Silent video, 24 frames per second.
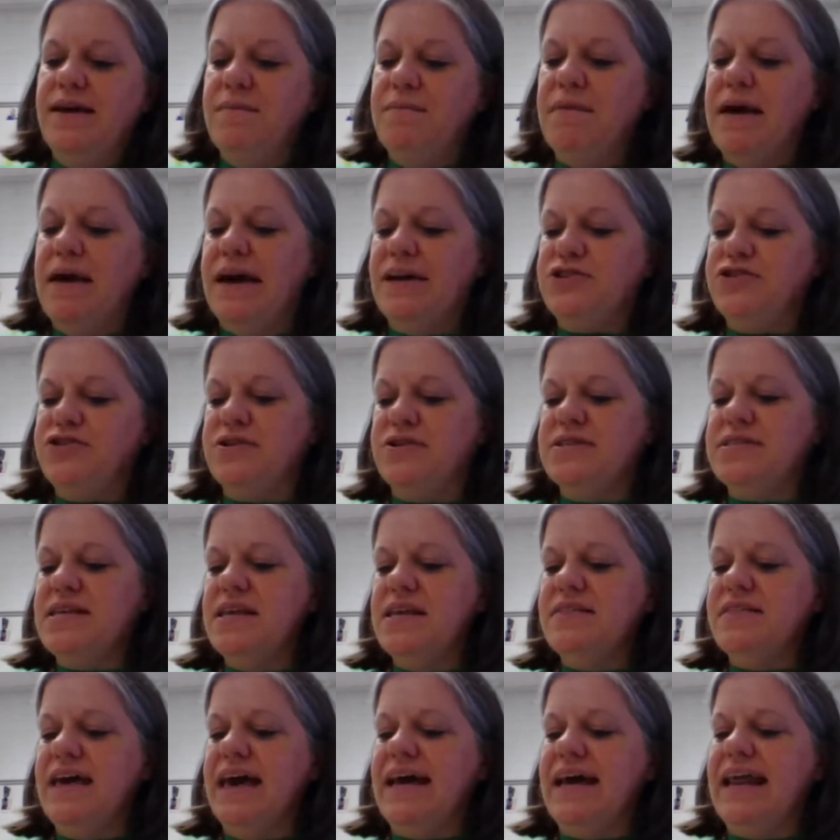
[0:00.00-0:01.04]
mattress
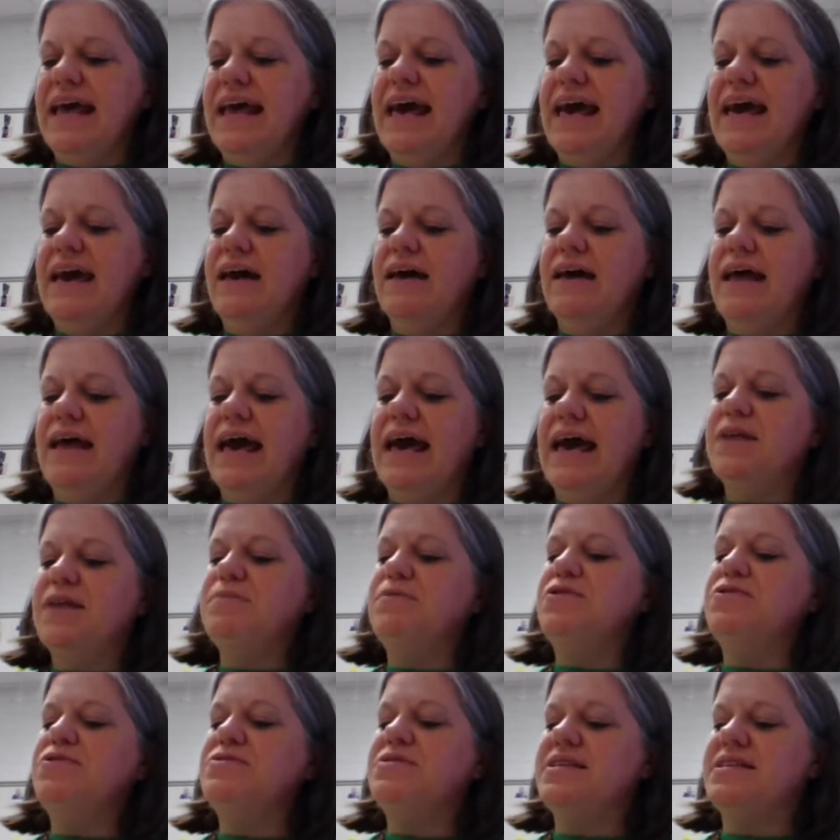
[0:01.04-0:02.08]
that ha- had
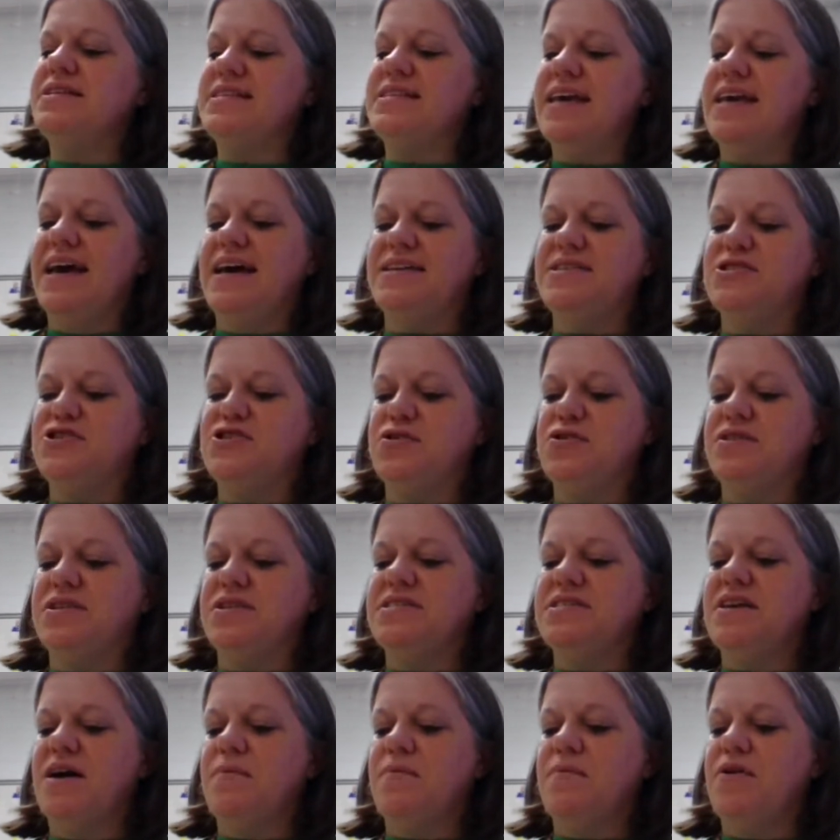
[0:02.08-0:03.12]
amused his guests during the
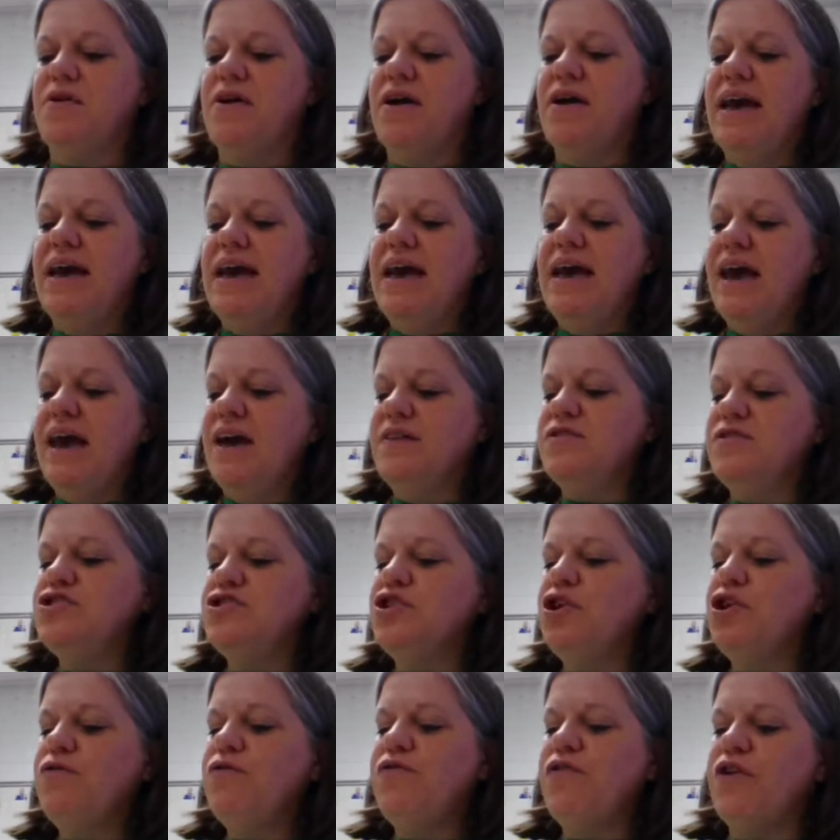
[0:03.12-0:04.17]
summer, and the
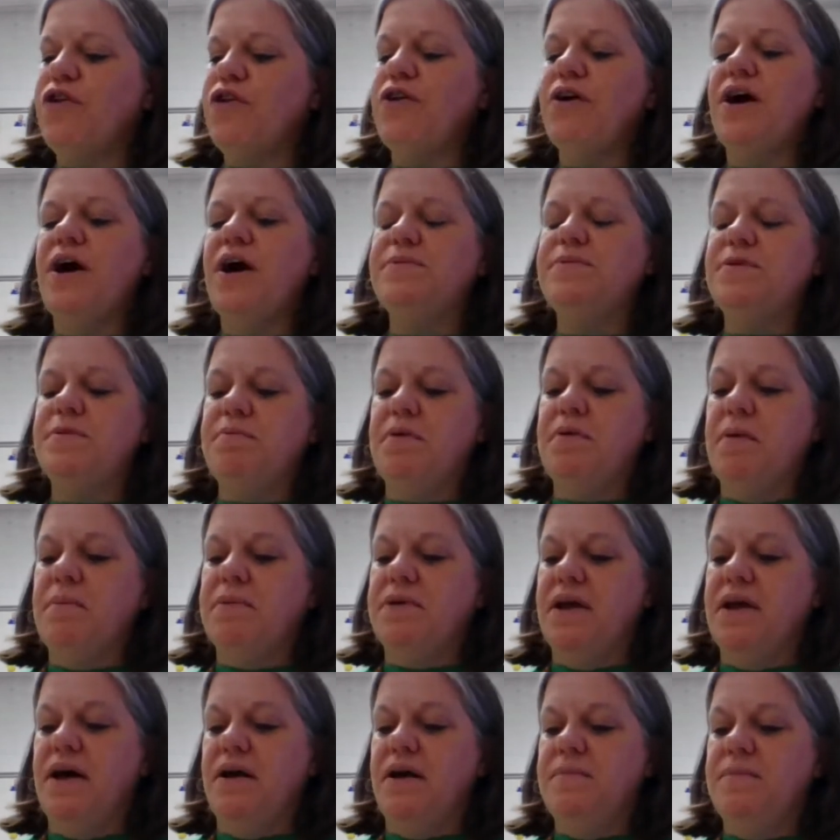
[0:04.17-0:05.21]
chauffeur helped him pump
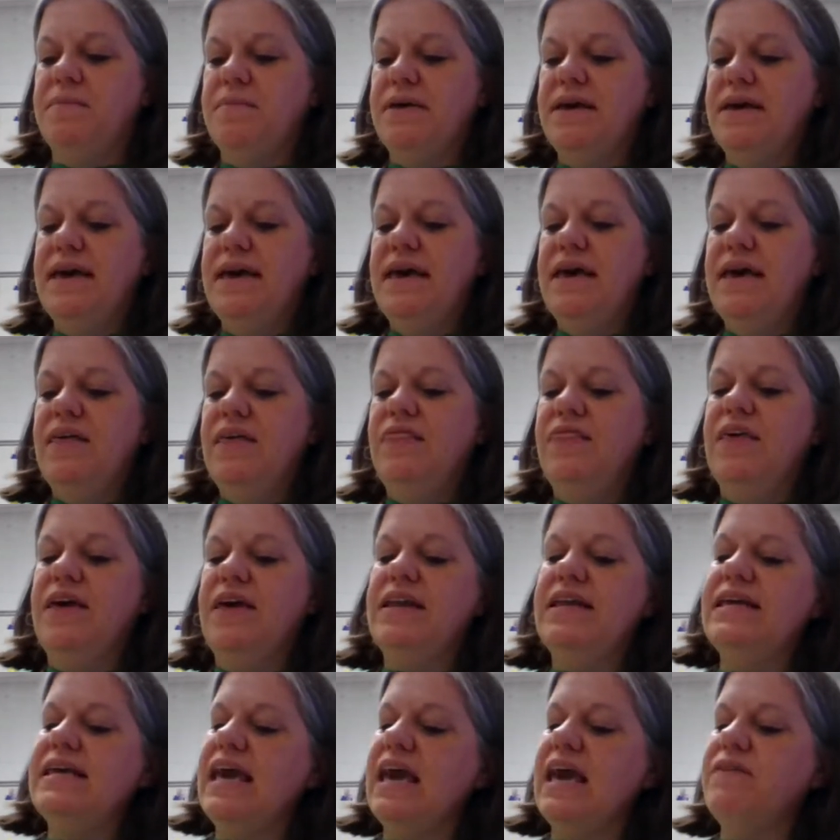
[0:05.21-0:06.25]
it up. Then
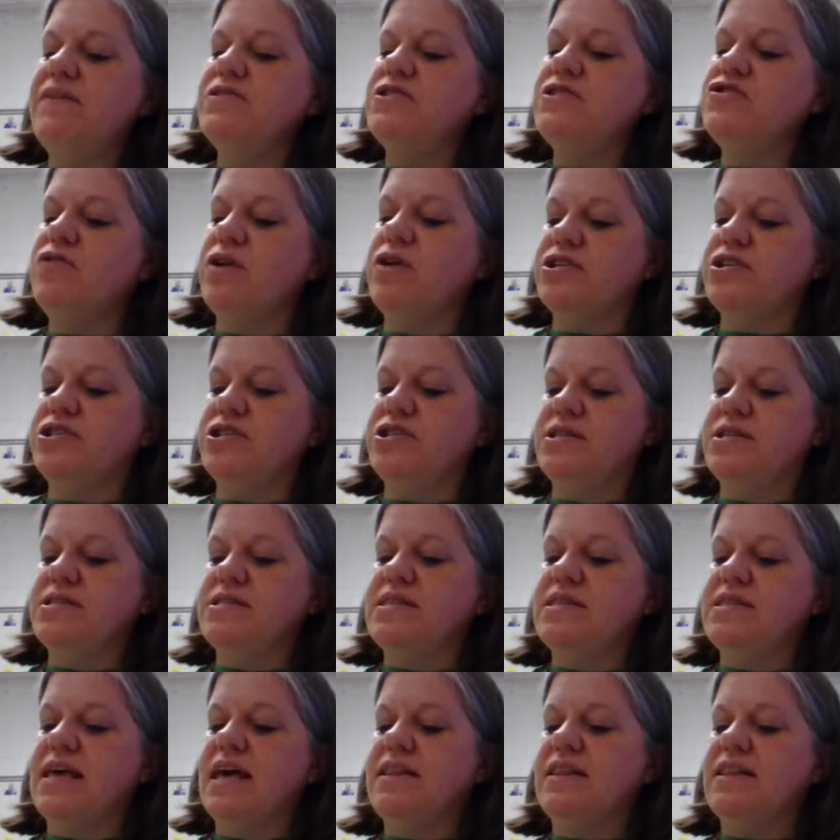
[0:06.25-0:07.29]
he gave instructions
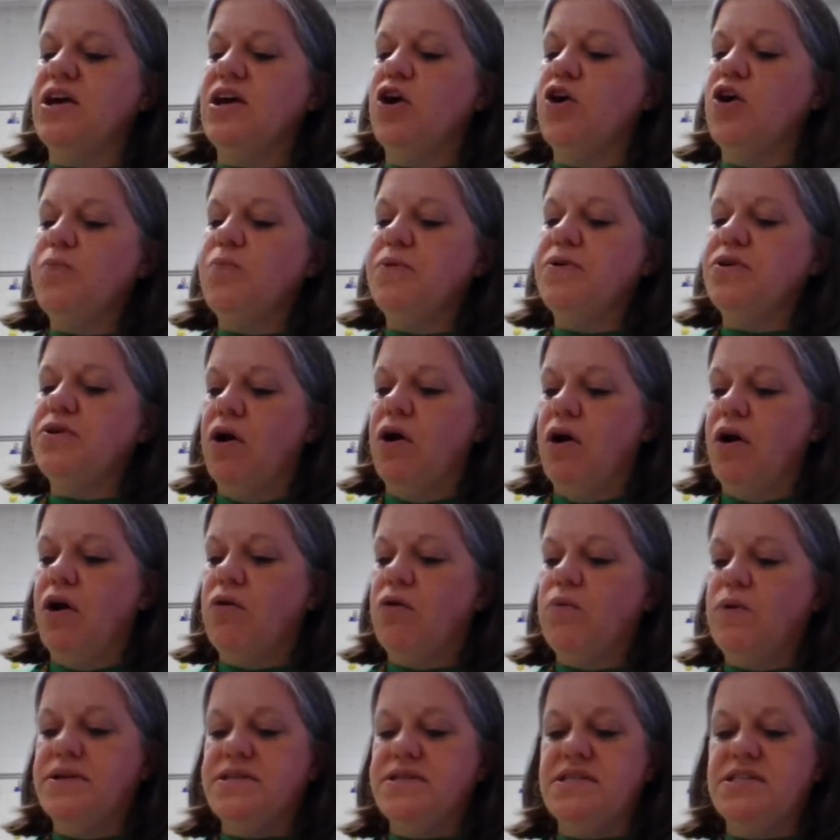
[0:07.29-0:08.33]
that the open car
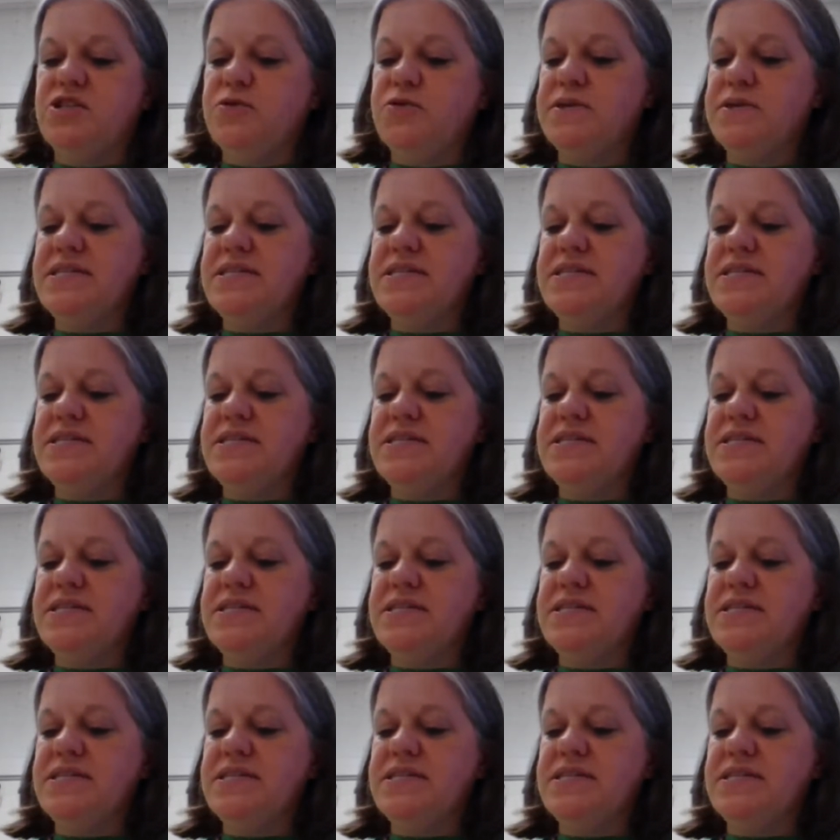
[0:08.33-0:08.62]
wasn't to